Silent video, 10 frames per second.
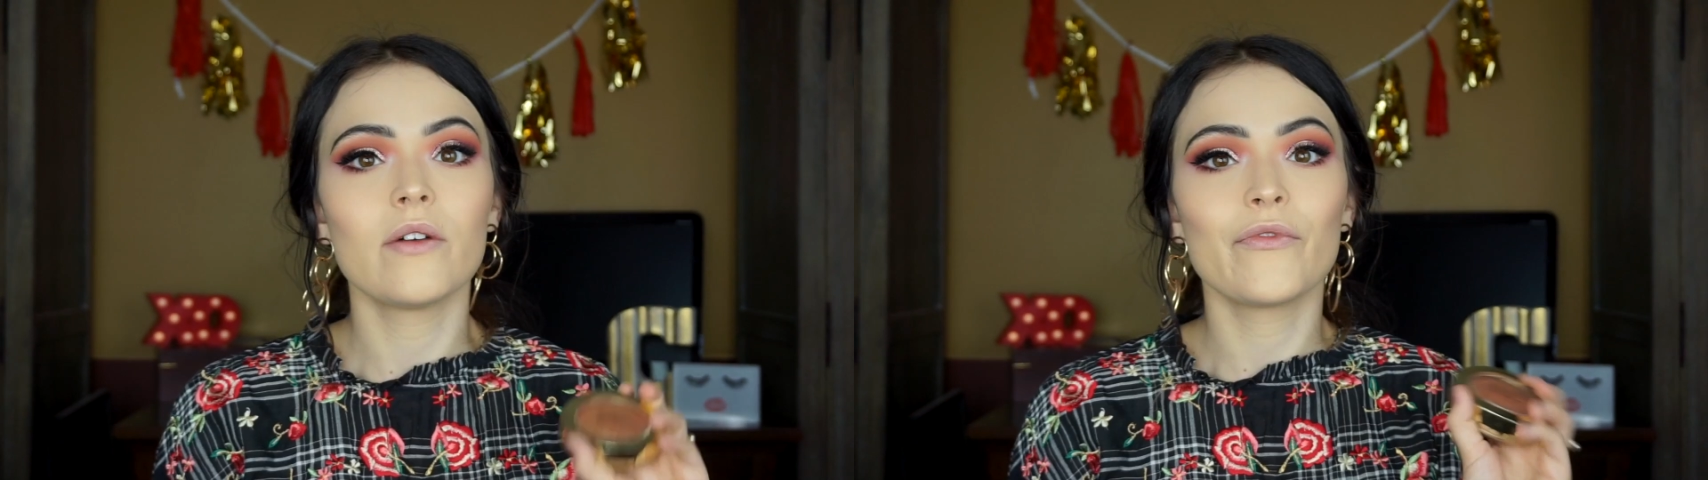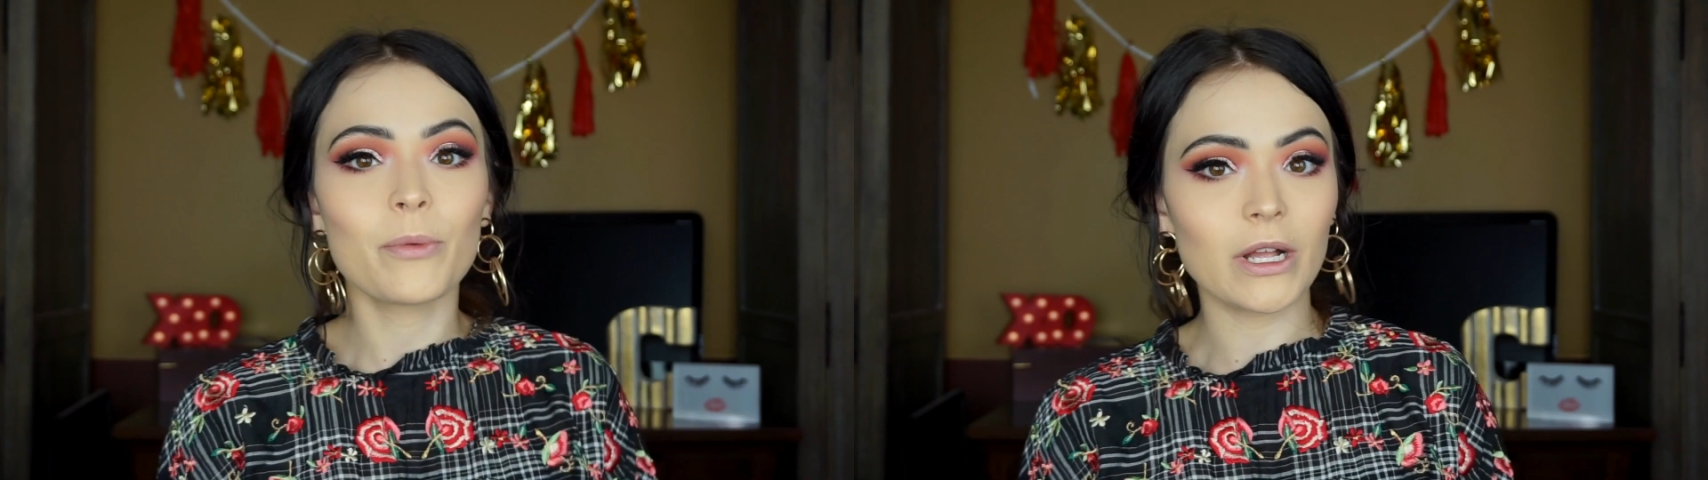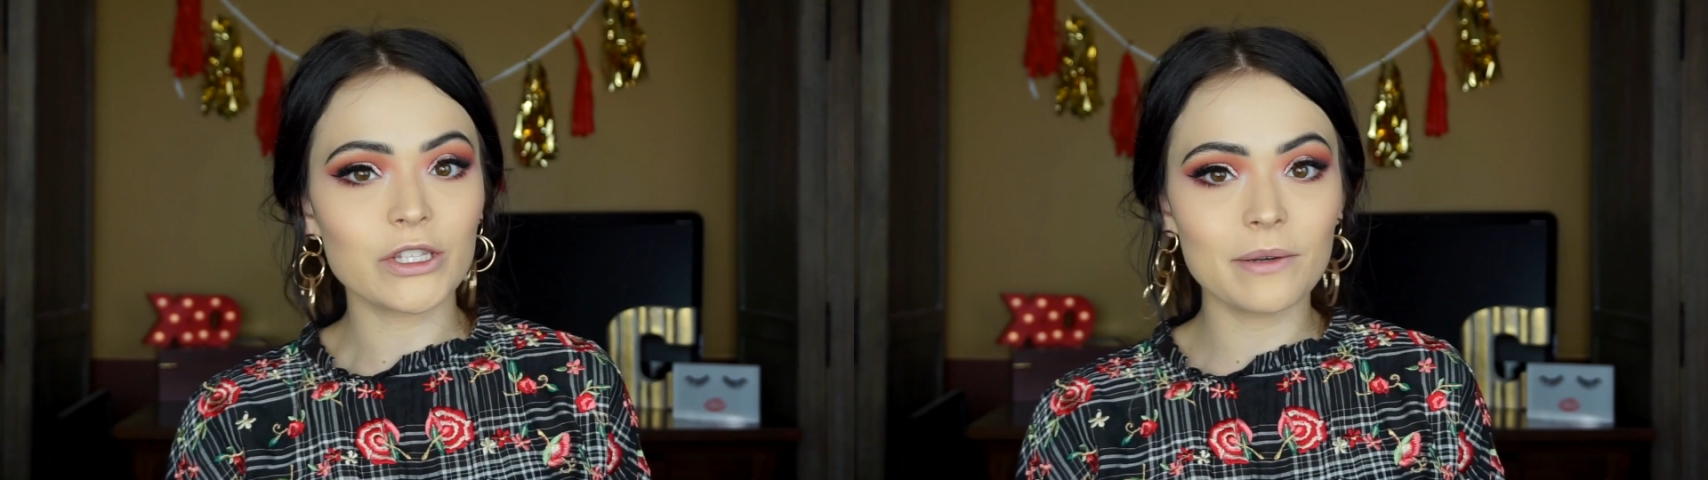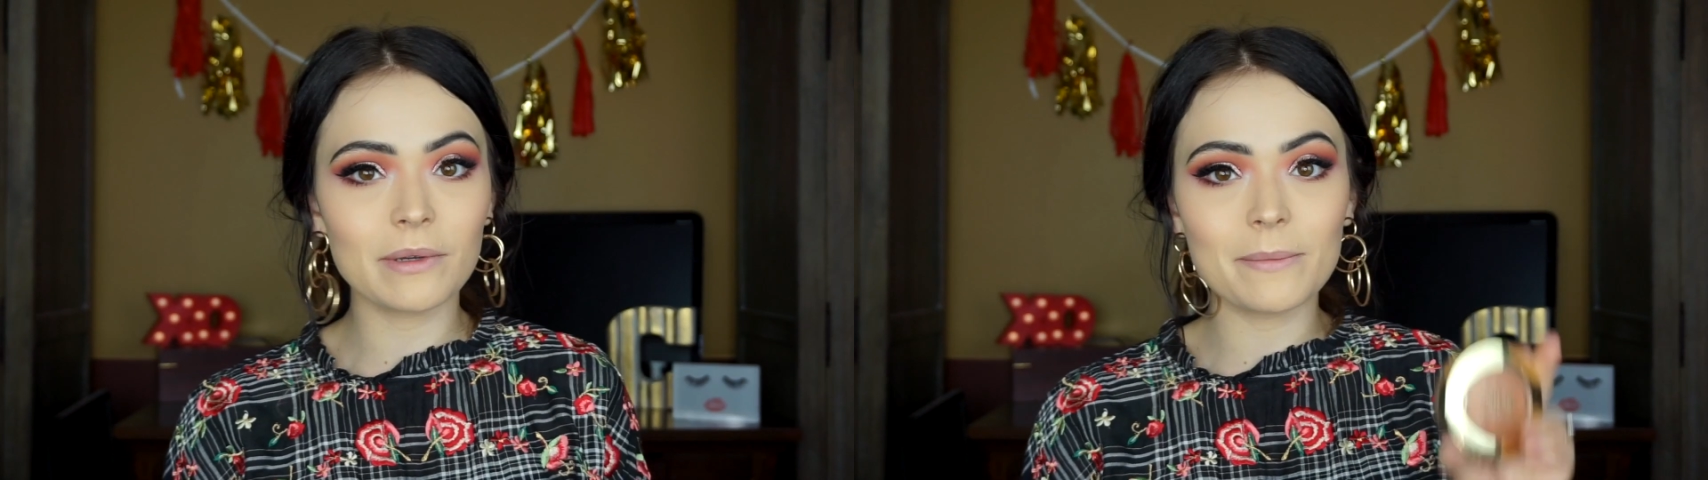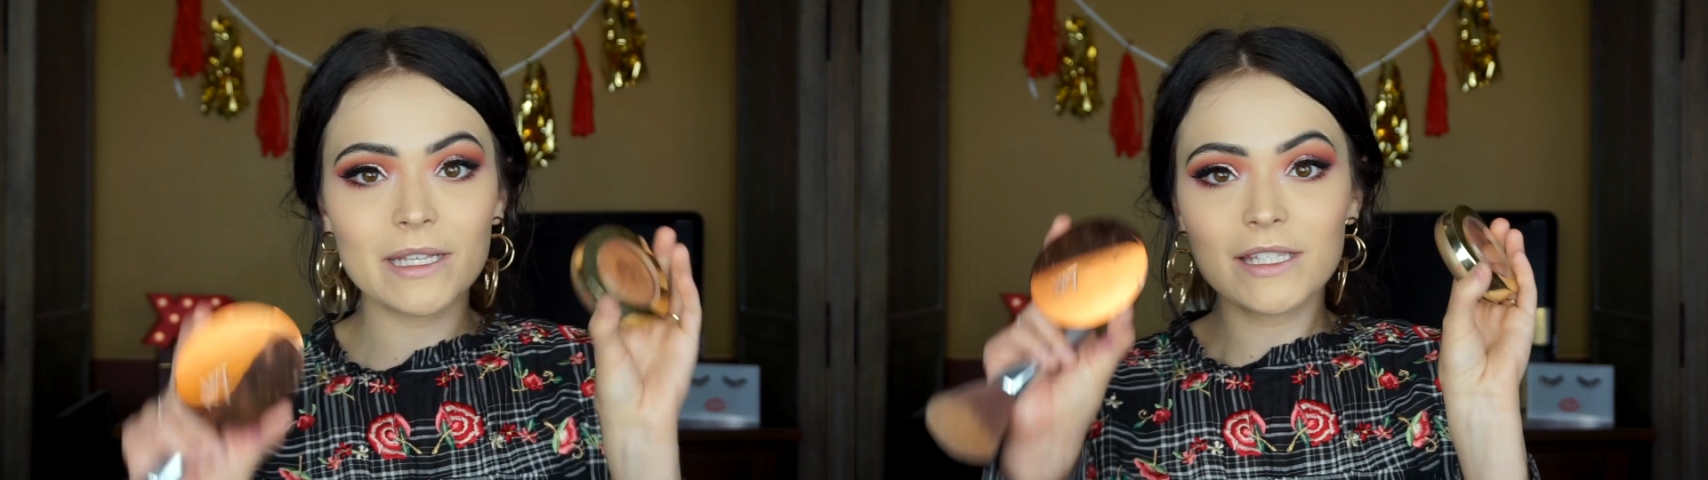For bronzer, I'm going
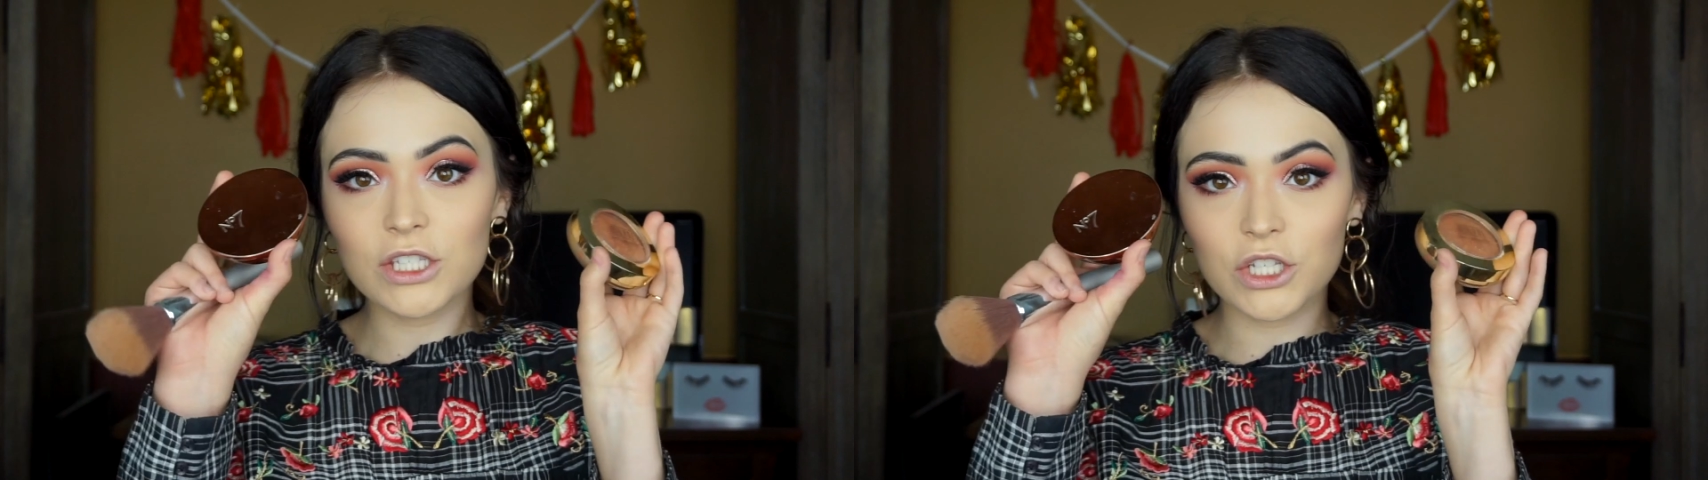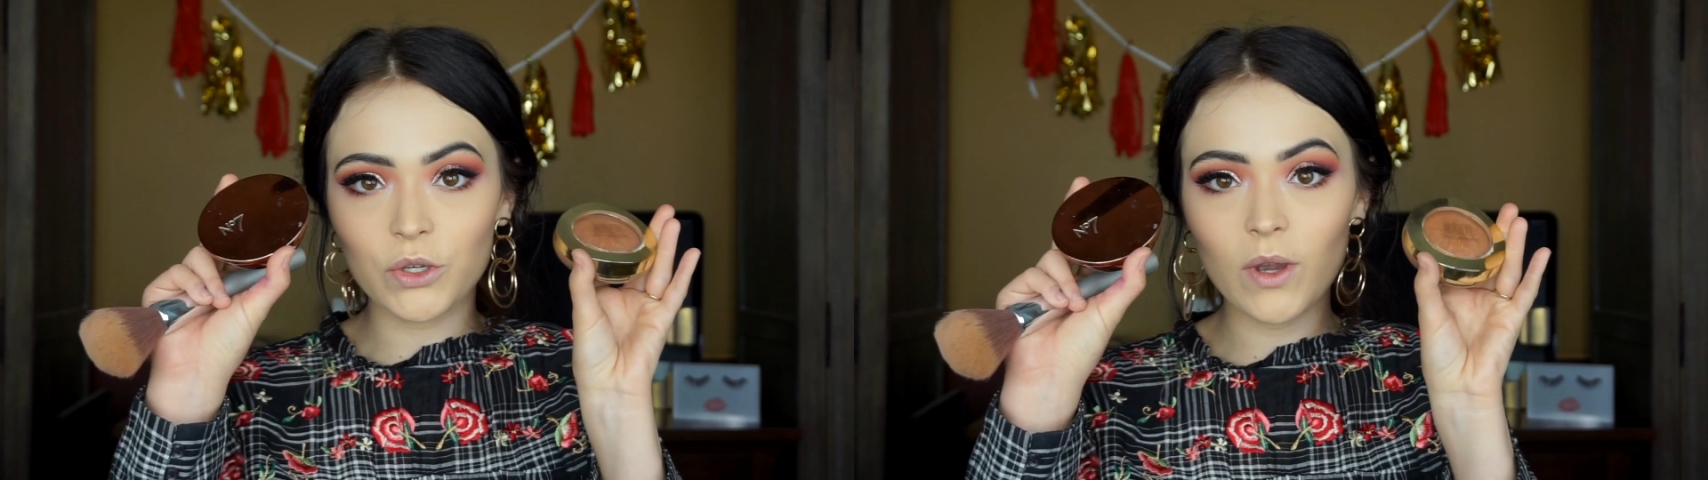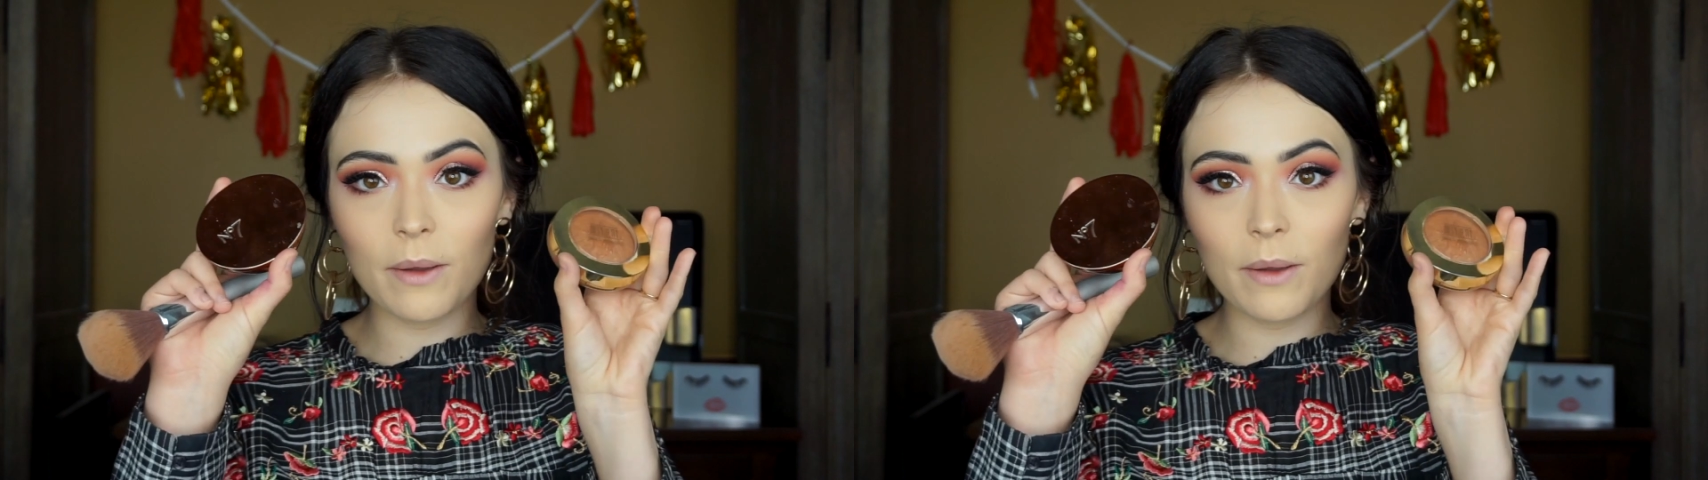to mix two.